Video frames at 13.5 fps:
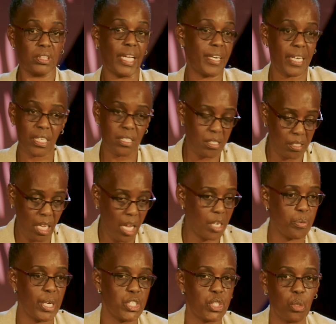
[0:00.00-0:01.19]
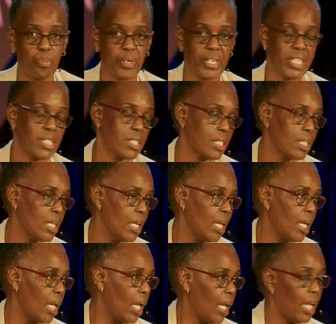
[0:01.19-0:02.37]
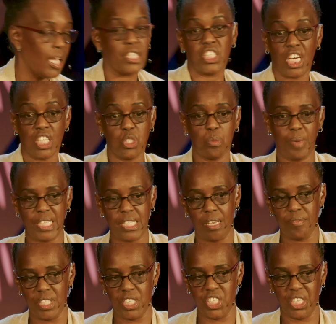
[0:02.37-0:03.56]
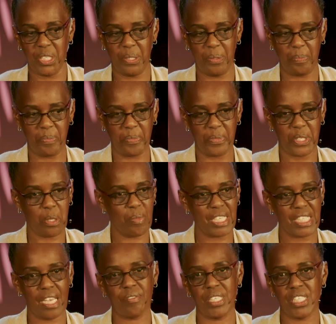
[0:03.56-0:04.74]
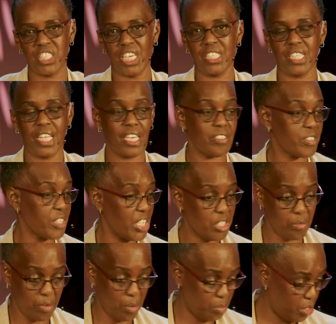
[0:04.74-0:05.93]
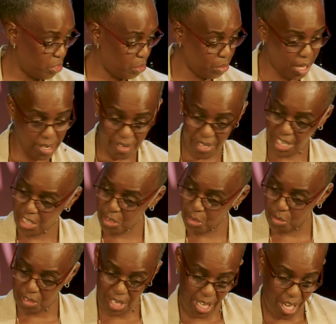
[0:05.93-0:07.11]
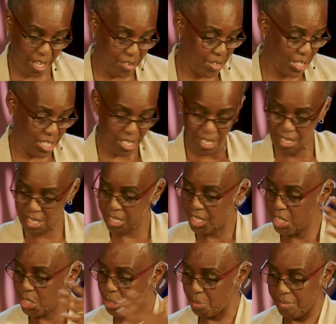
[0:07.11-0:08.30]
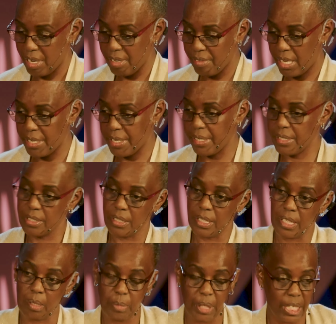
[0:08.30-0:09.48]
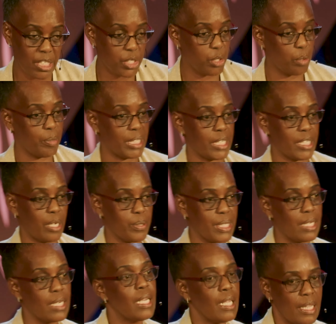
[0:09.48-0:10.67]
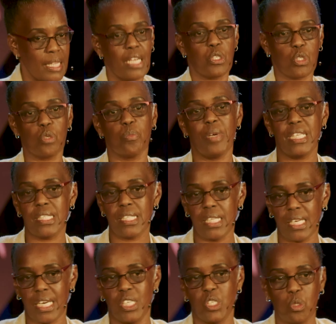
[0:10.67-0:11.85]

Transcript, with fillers: direct hardware shop rate, and charge you my service charge. So my service charge then ranged from 200 to 300 to 500, and the biggest job at 1,000. That also meant that I